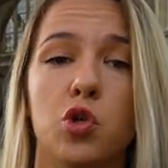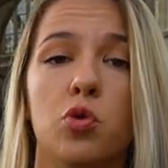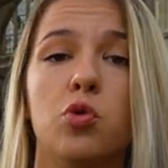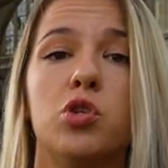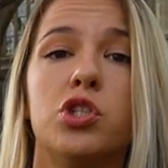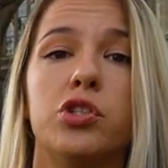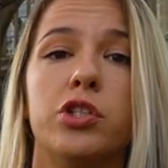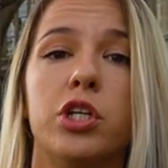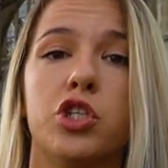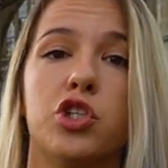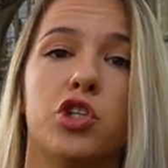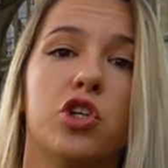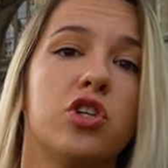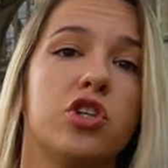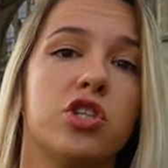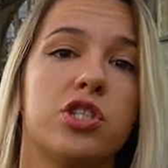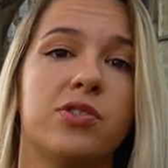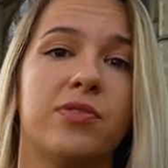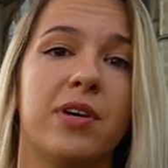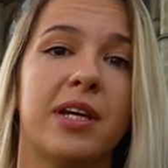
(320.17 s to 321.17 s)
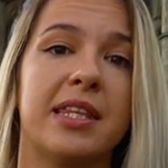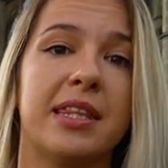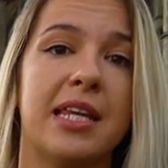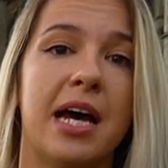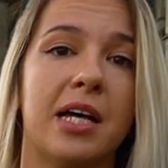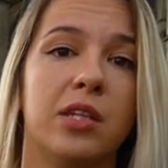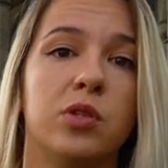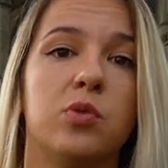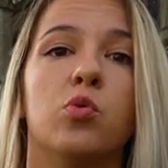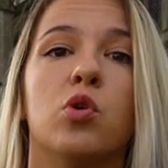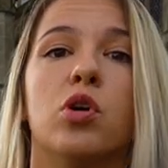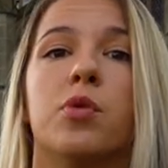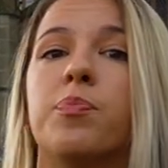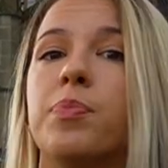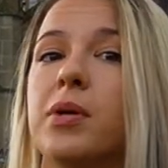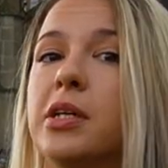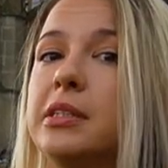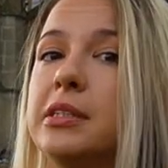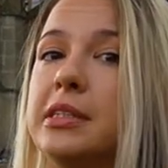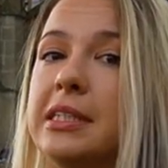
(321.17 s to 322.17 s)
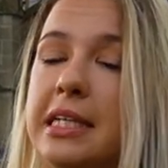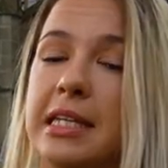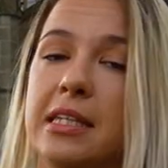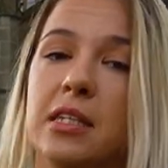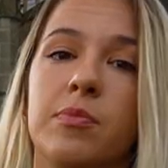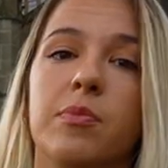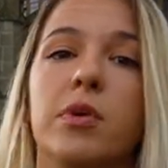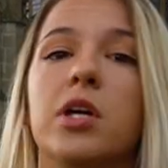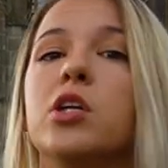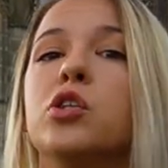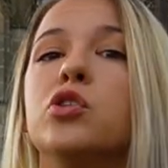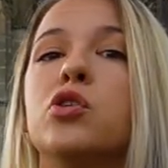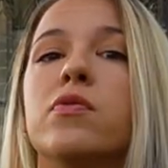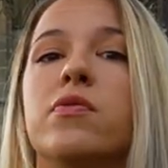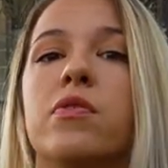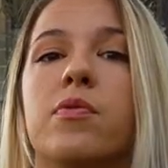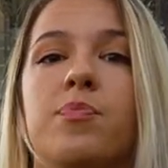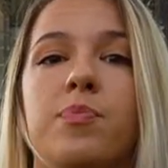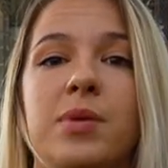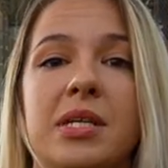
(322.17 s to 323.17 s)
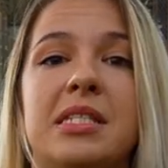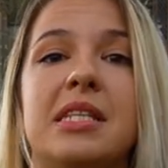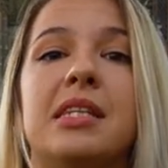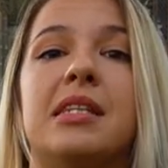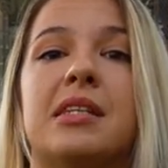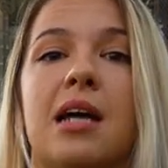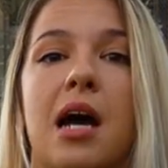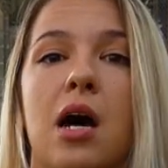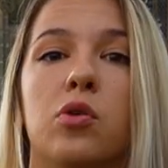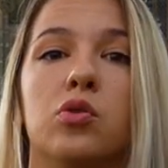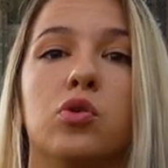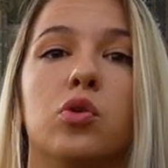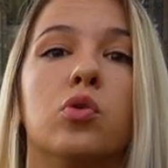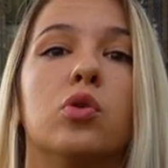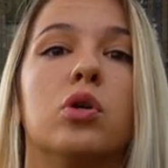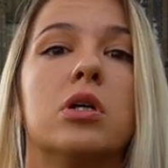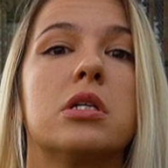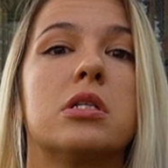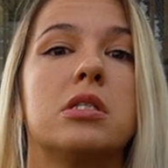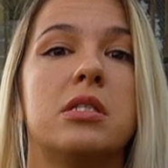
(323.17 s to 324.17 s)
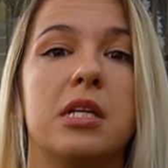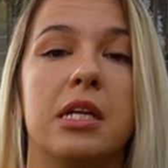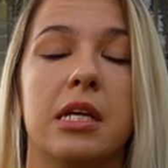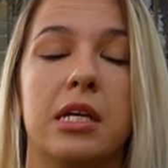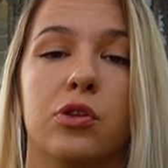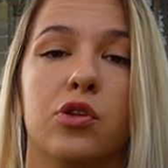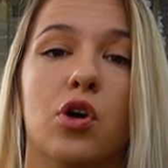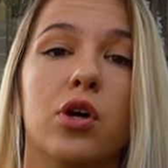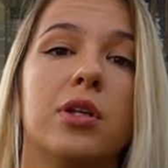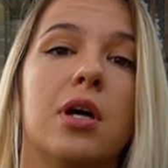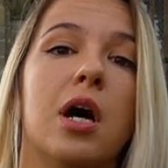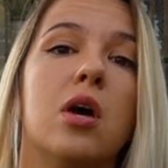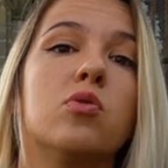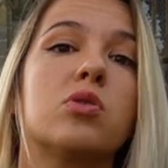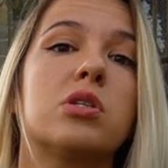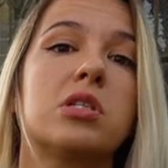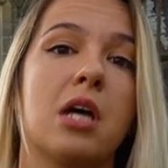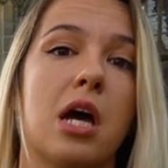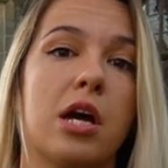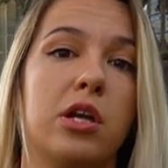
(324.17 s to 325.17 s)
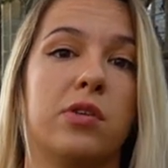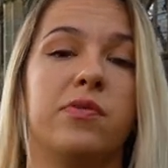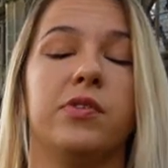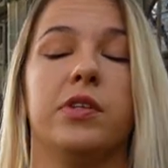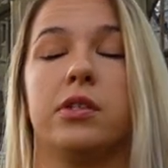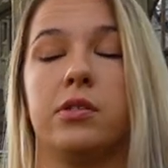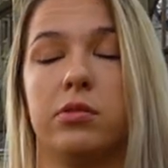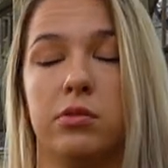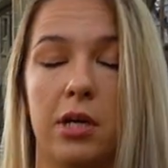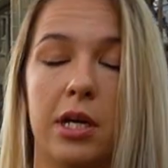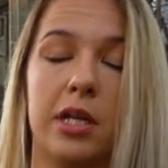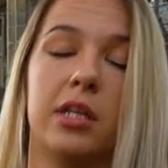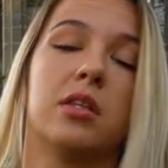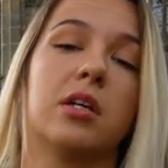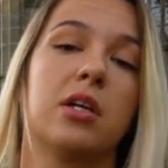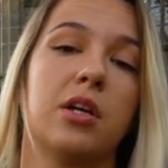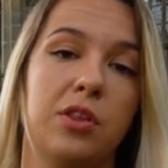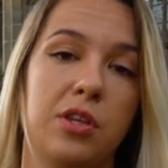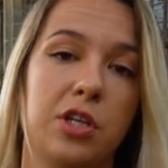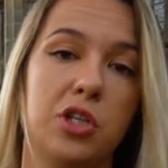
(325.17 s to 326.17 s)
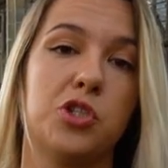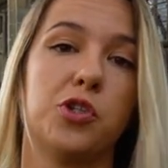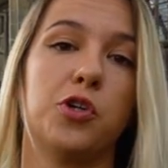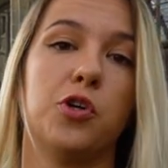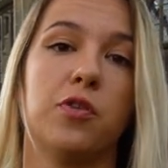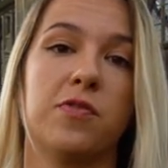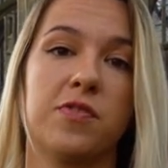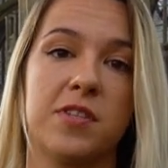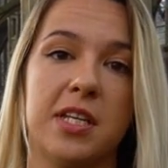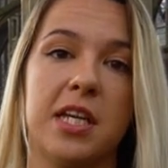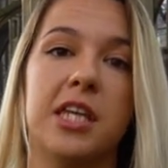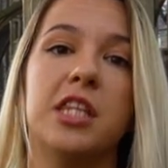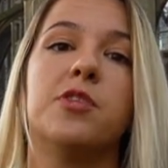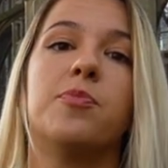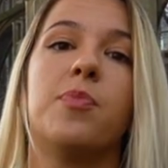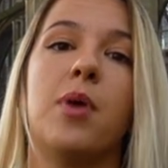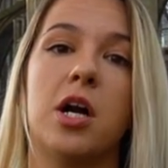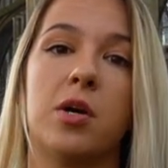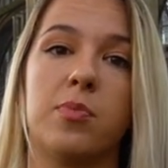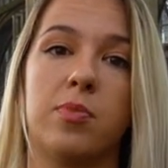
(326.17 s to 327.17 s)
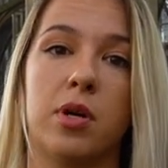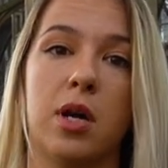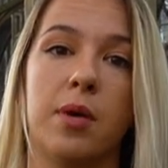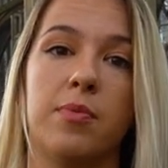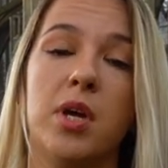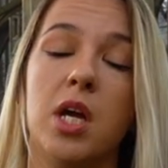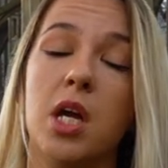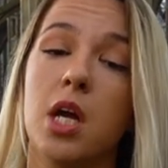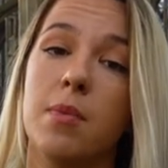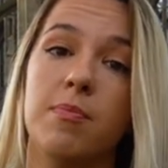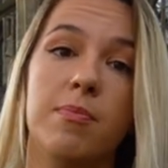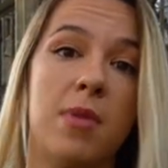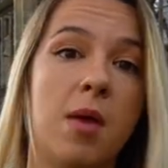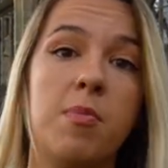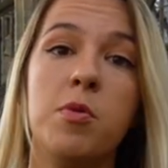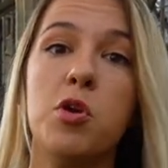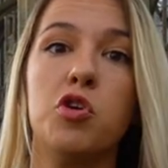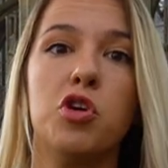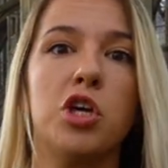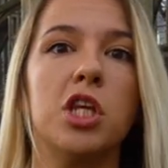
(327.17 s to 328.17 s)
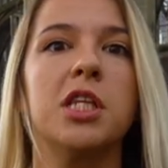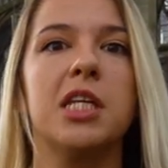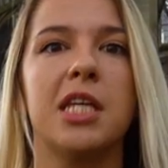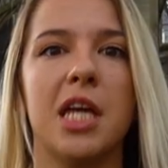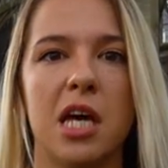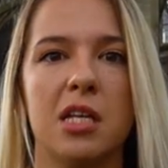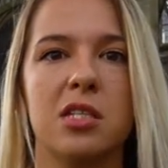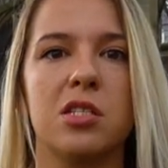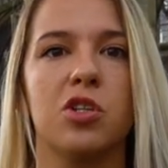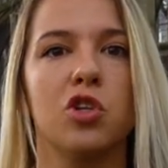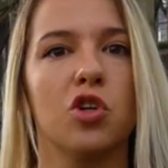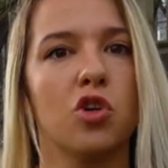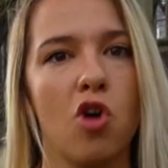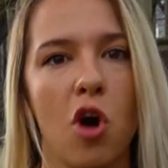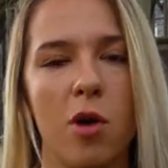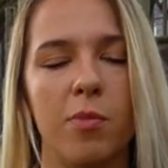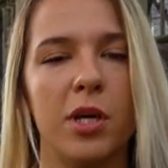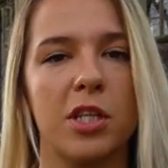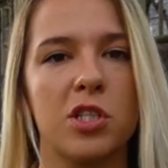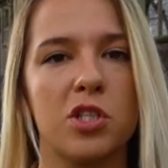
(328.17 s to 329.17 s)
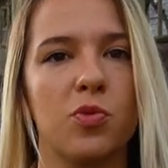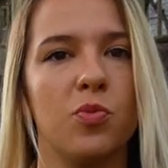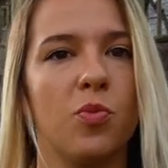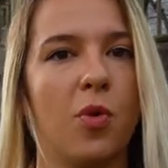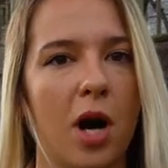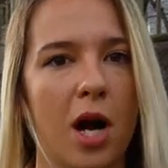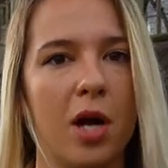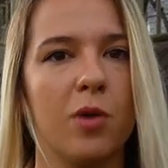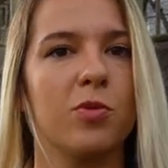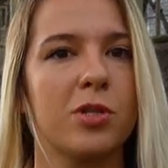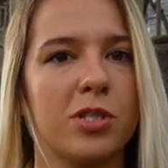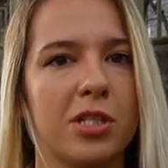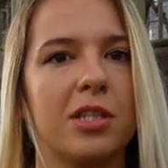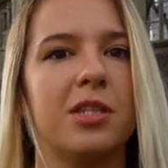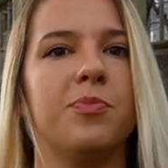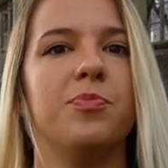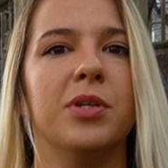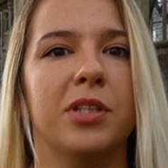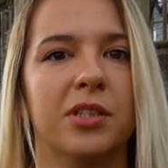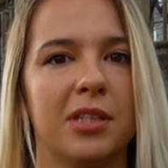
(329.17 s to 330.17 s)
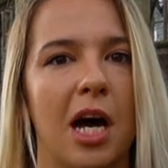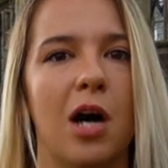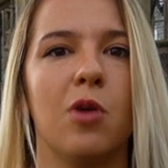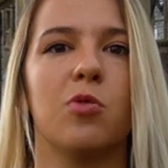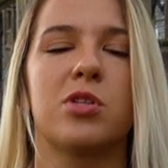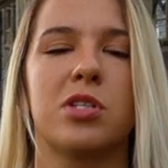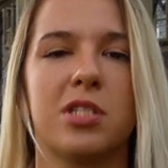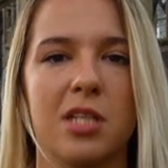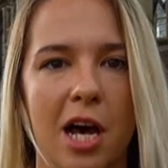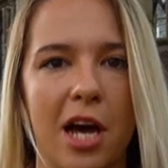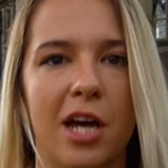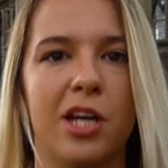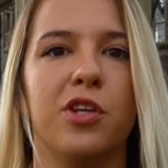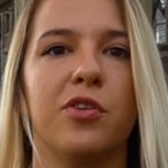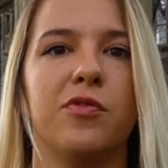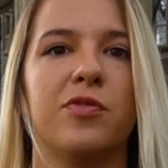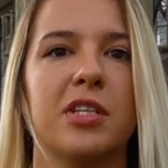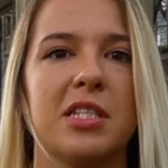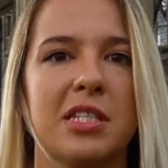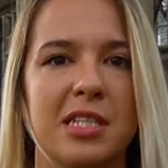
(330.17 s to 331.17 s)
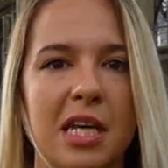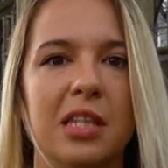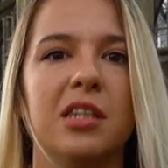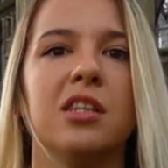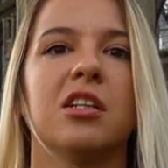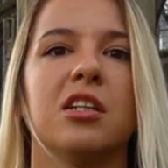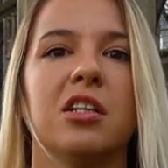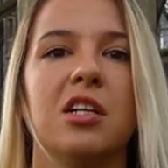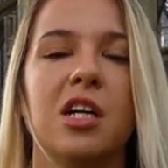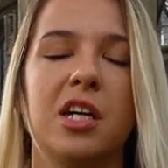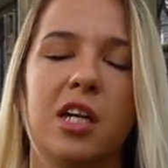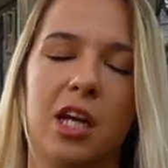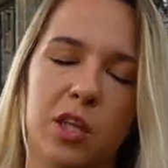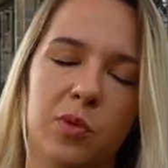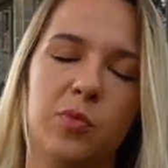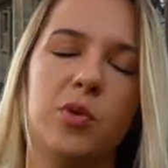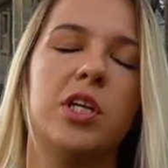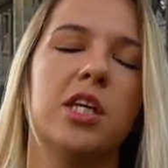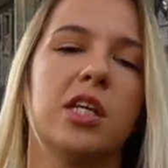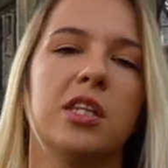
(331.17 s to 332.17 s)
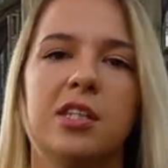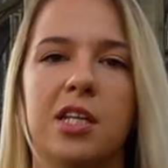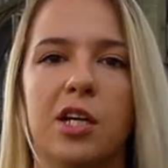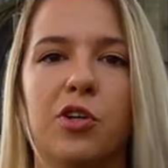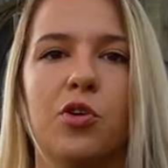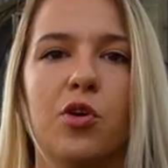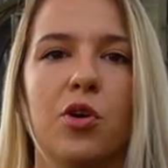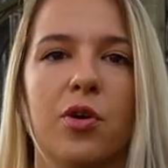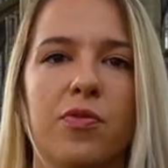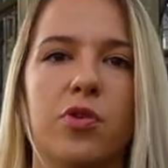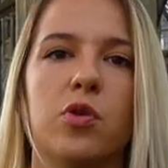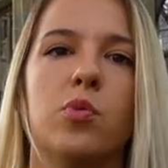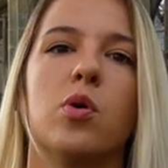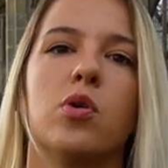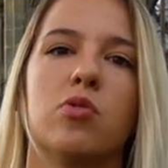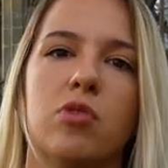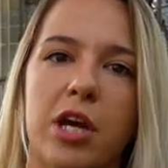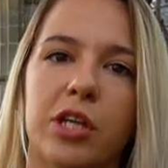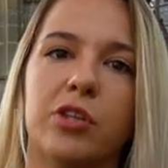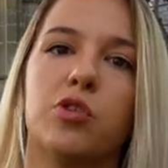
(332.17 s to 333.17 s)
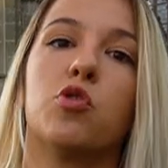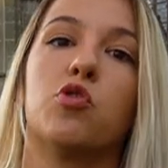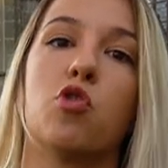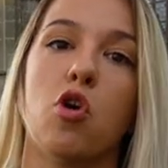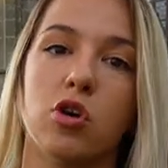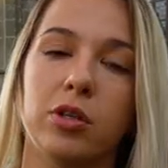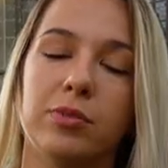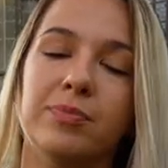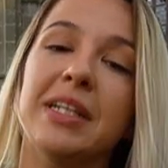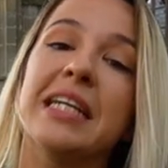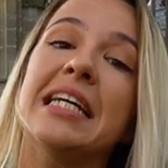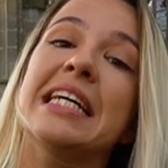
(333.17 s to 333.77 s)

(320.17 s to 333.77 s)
Usually churches like that were built in the middle of a busy town or a city, not outside of it, like the Cathedral of Saint Barbara. Maybe you can guess in the comments why was it built outside of the center, and we can tell you if you were right or wrong.